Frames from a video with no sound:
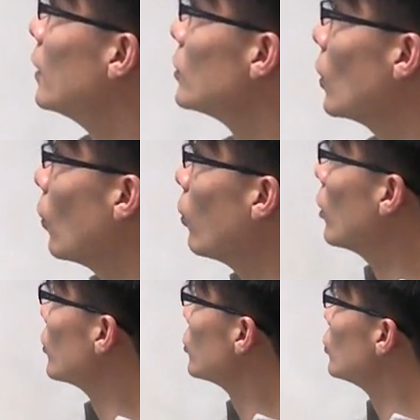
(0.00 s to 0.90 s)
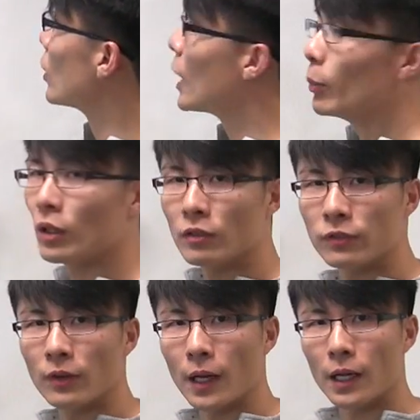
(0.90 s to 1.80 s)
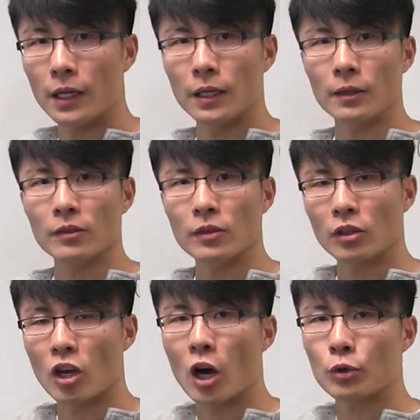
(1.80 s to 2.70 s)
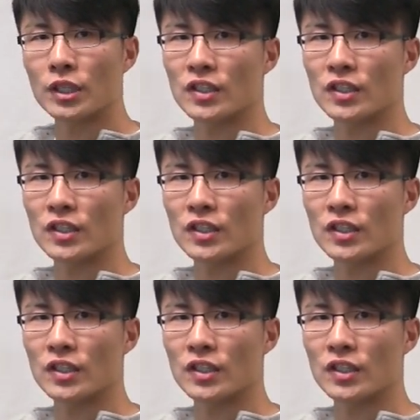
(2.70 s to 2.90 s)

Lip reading: So we'll do a couple of concrete